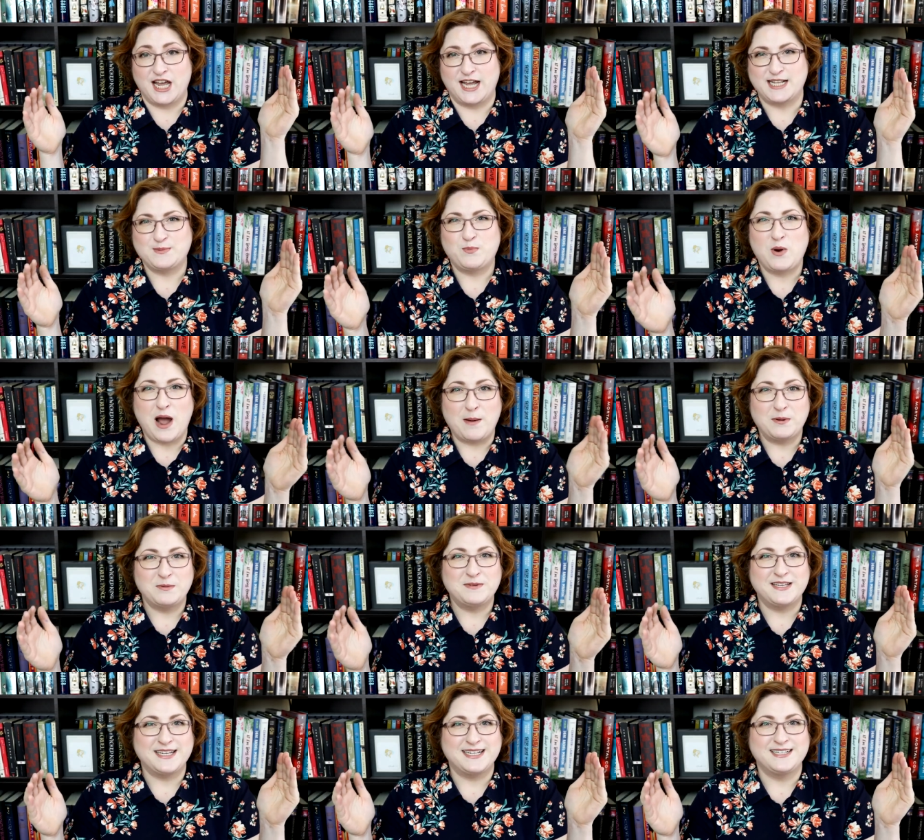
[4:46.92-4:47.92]
It's
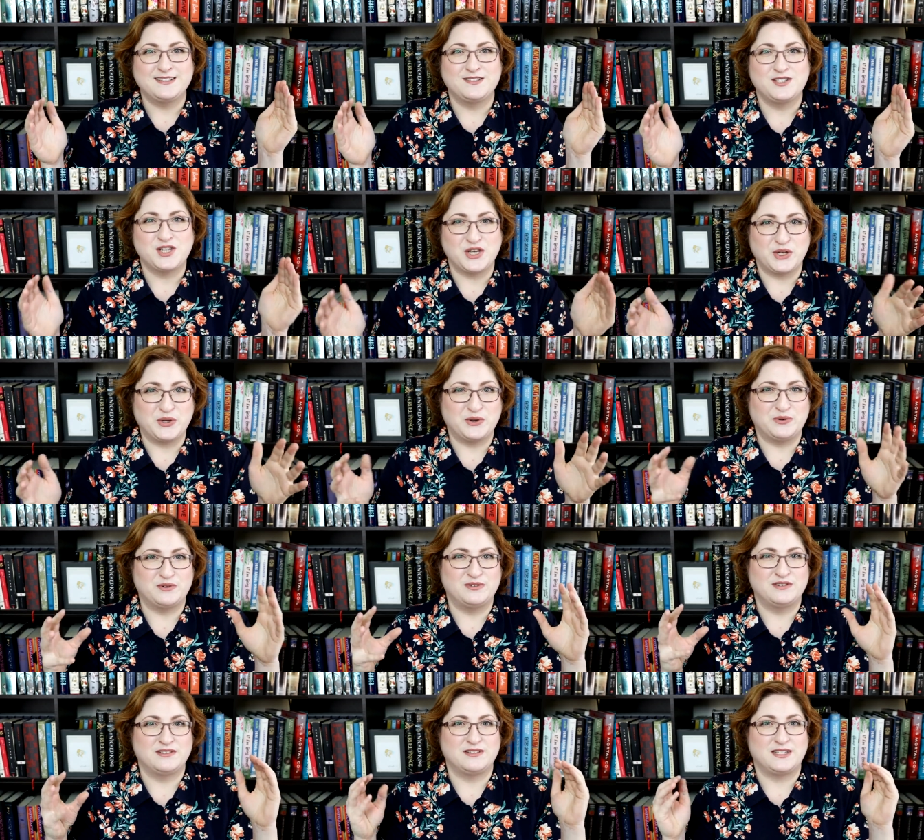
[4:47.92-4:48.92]
probably
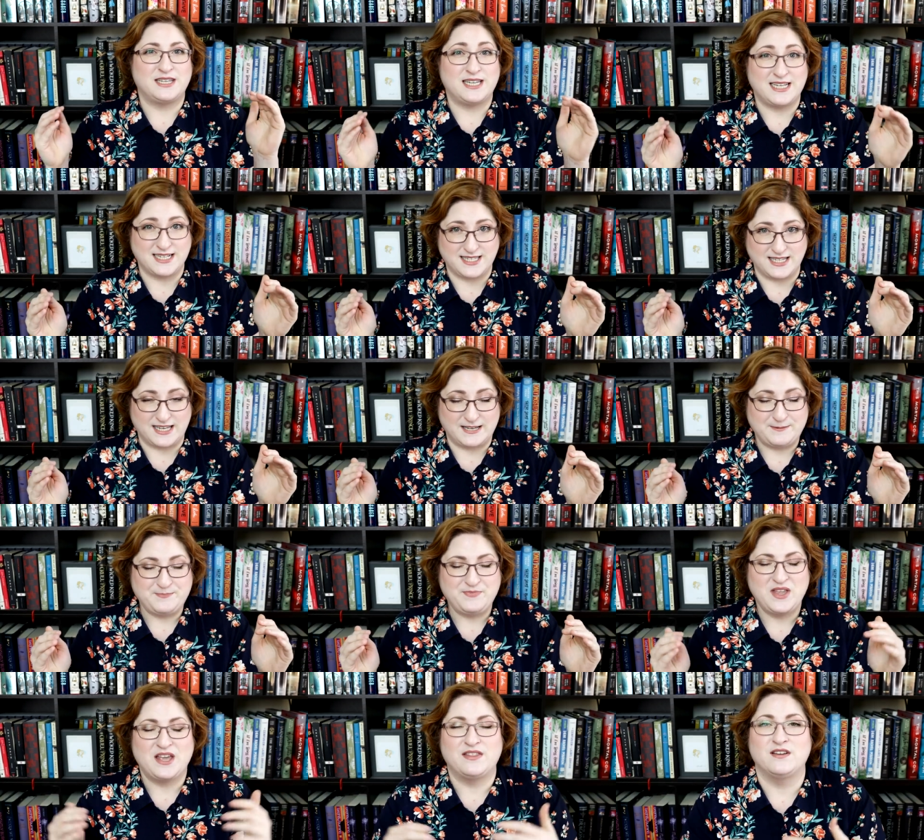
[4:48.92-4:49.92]
too easy.
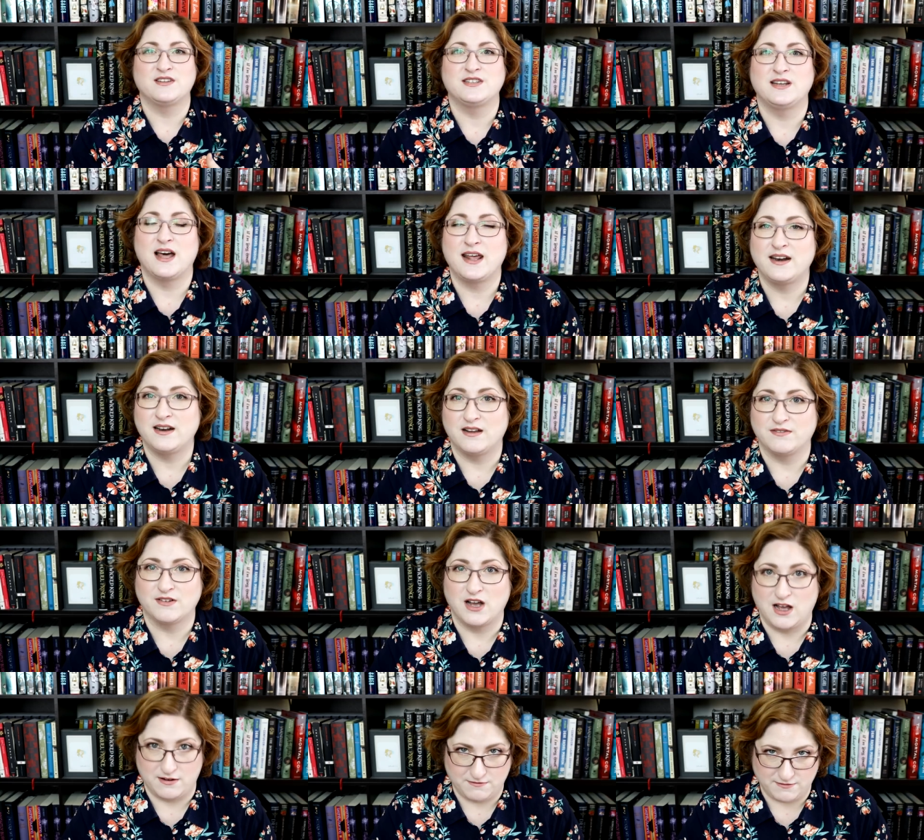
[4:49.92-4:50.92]
There's not enough
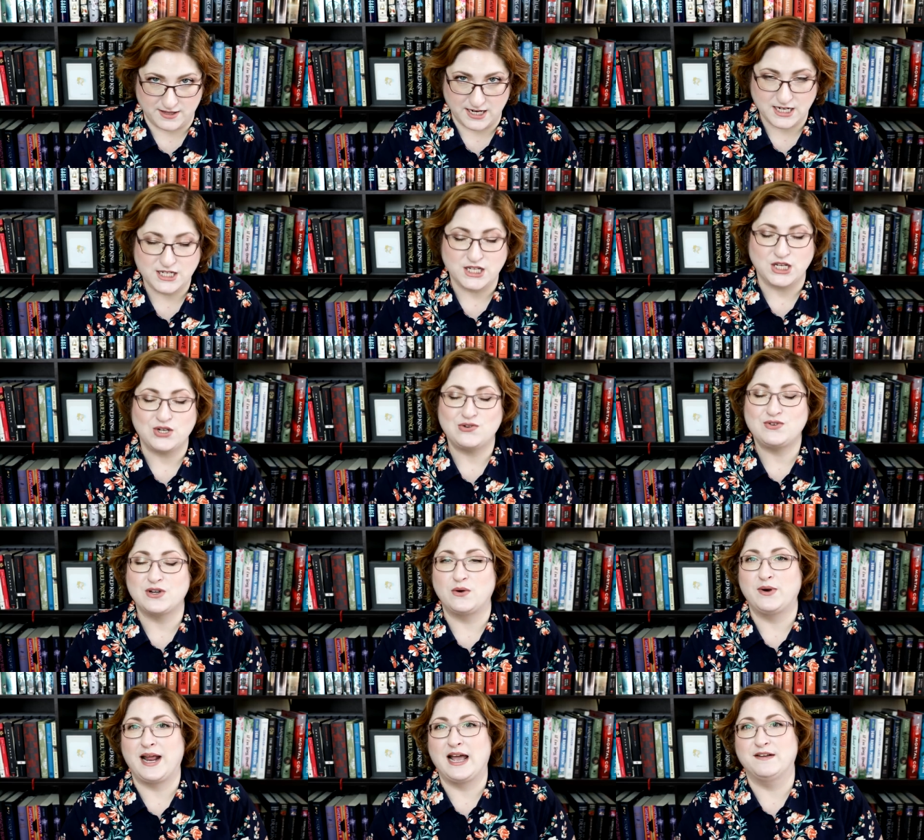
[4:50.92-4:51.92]
conflict. You
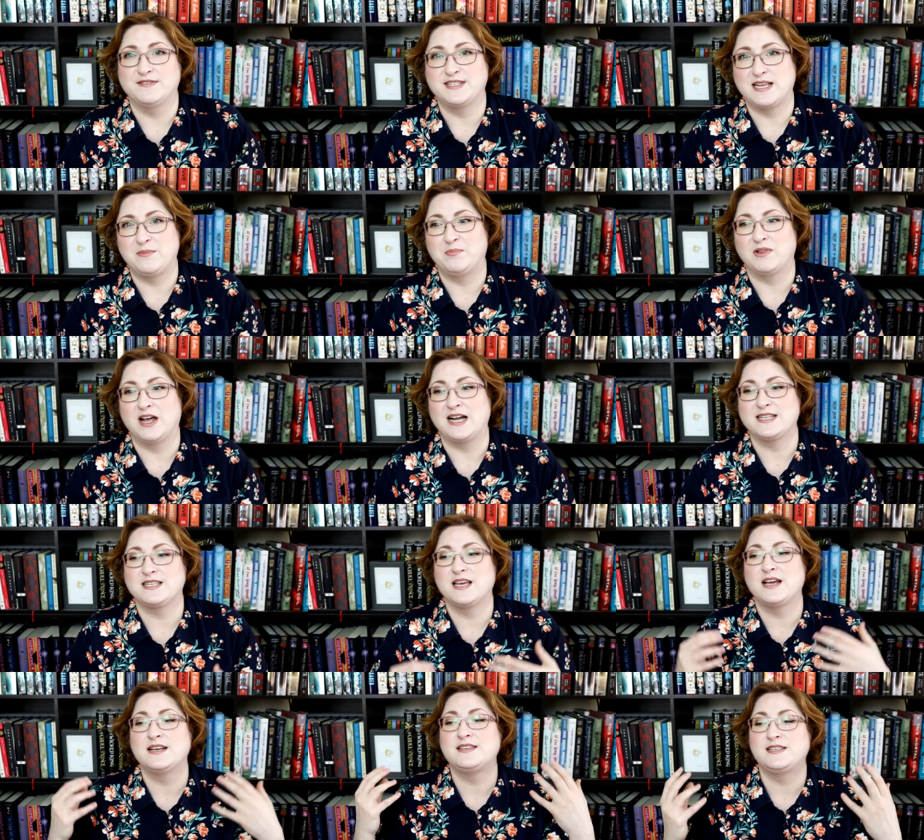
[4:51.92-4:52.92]
don't have subplots.
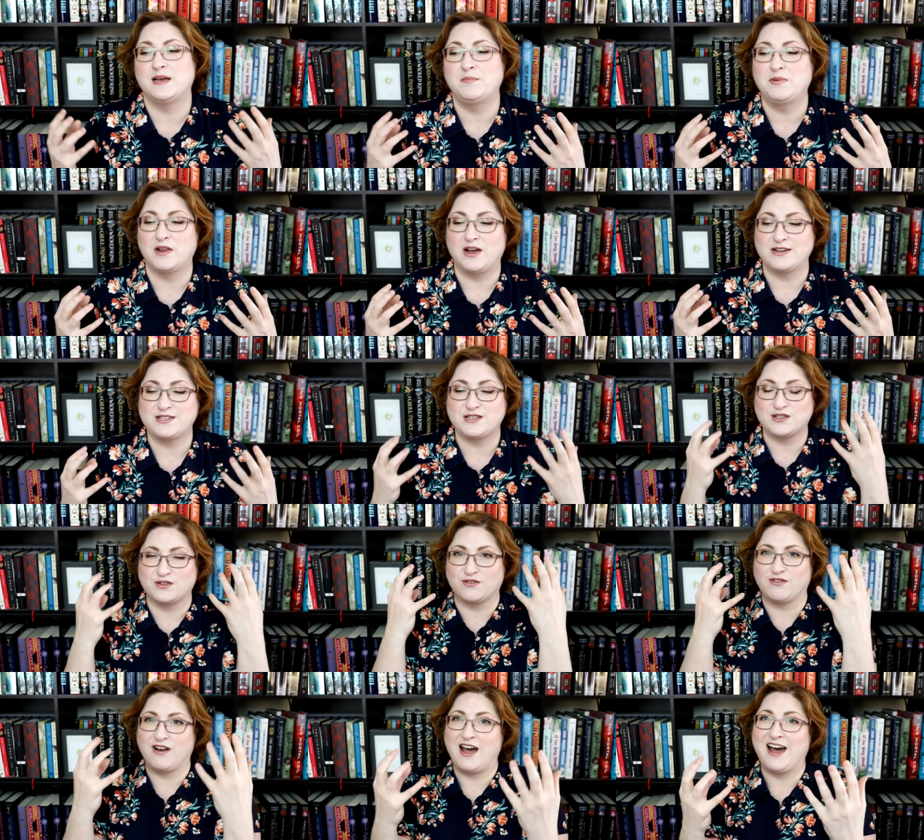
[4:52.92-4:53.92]
Subplots
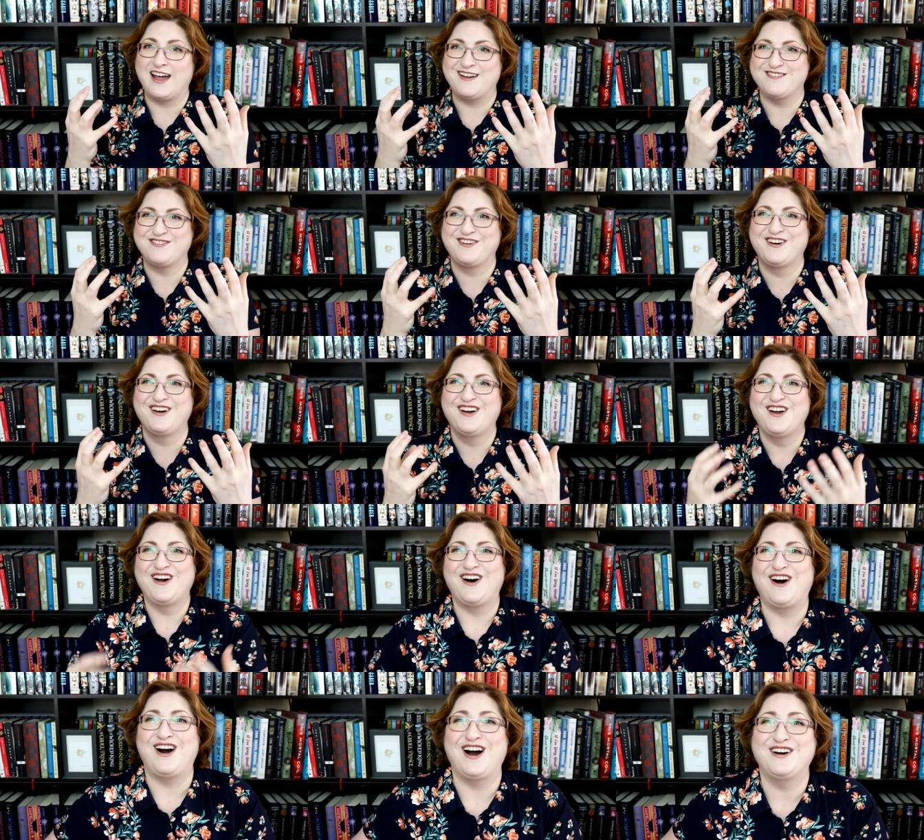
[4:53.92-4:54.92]
thrive
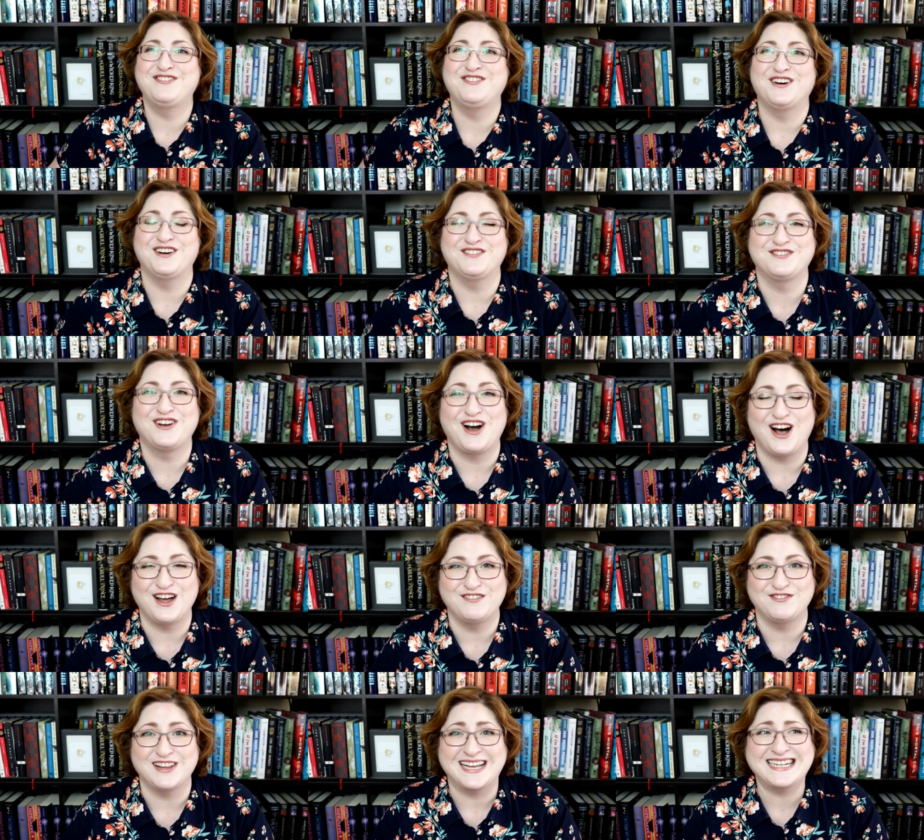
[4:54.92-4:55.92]
off of
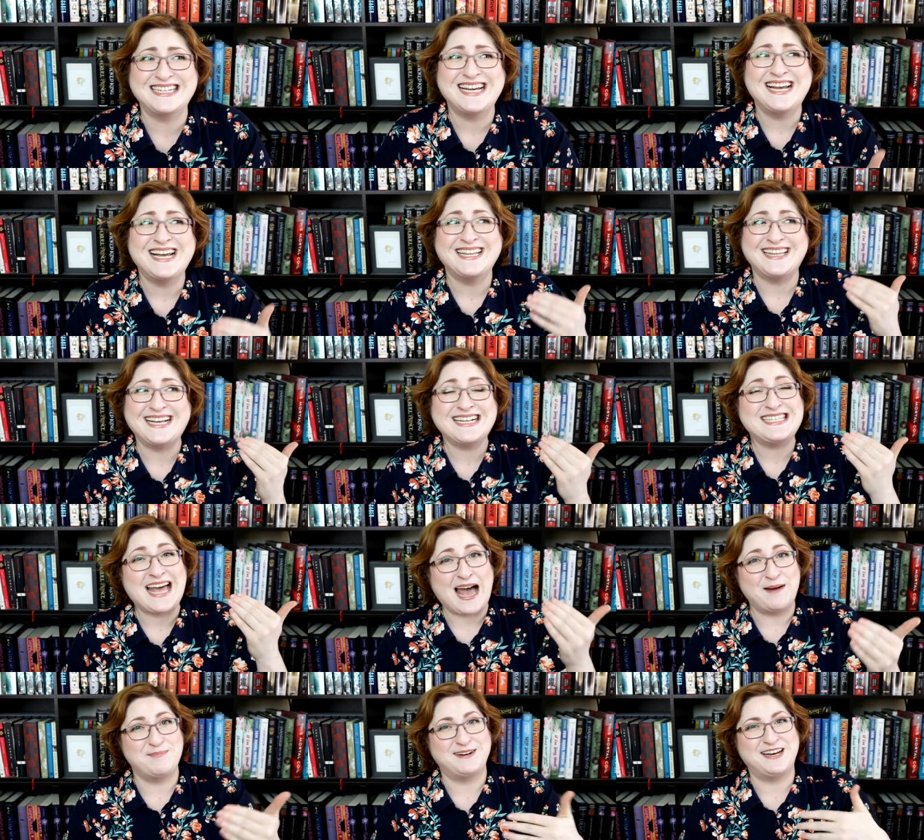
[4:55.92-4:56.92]
conflict. Things
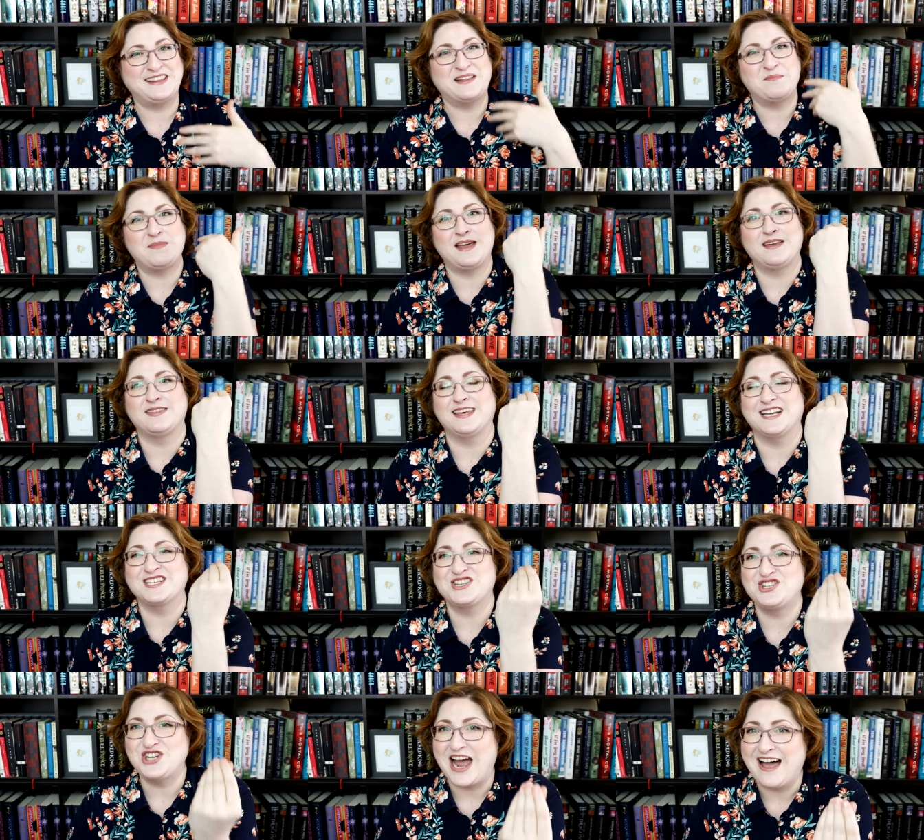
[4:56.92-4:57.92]
happening that make things
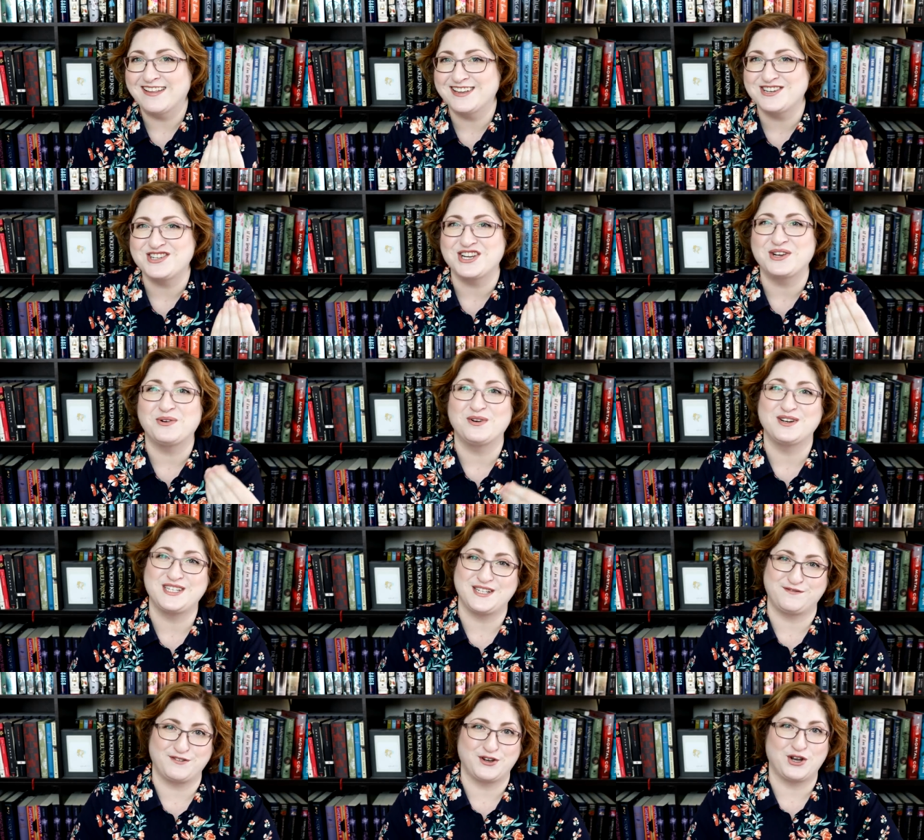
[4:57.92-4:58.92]
challenging or
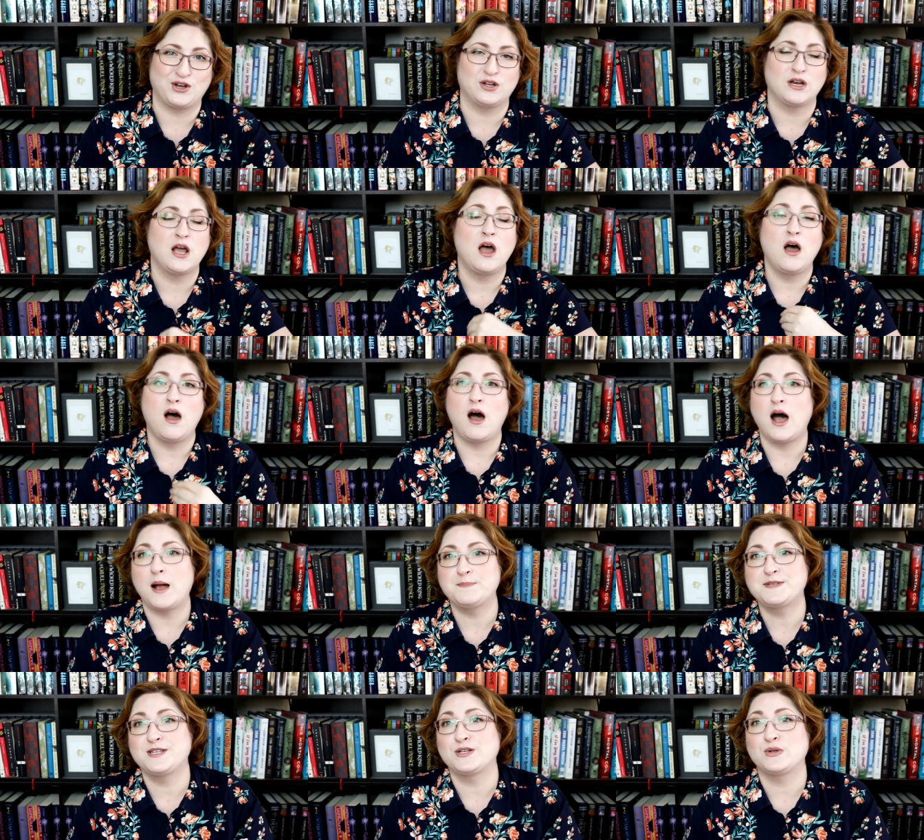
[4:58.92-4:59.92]
difficult
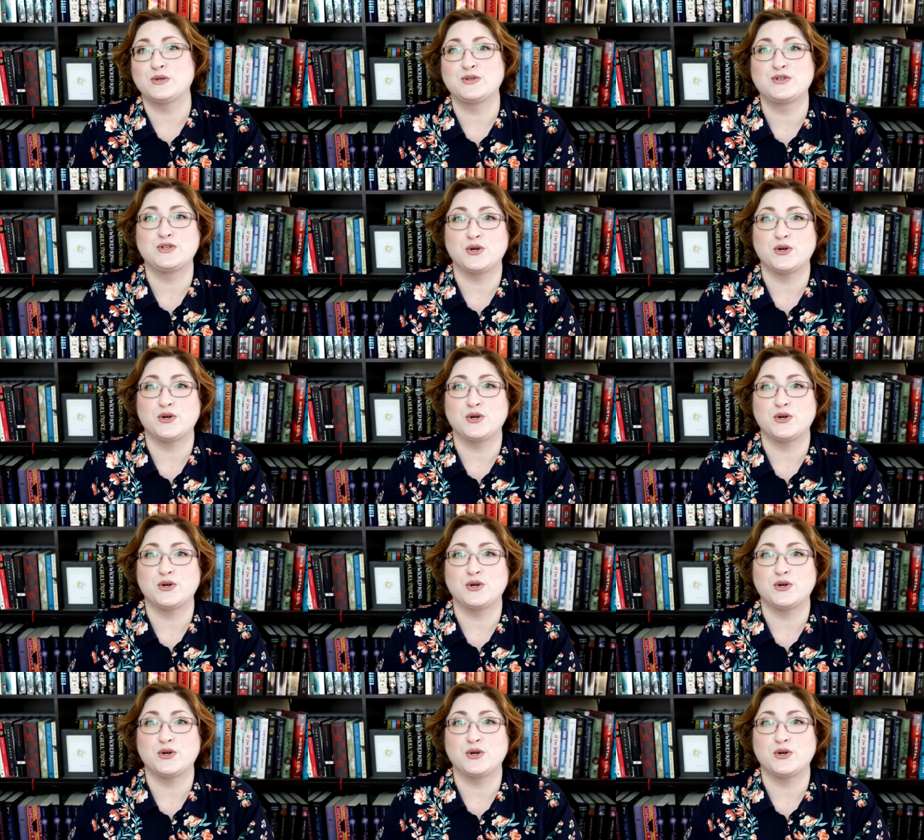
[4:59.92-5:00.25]
obstacles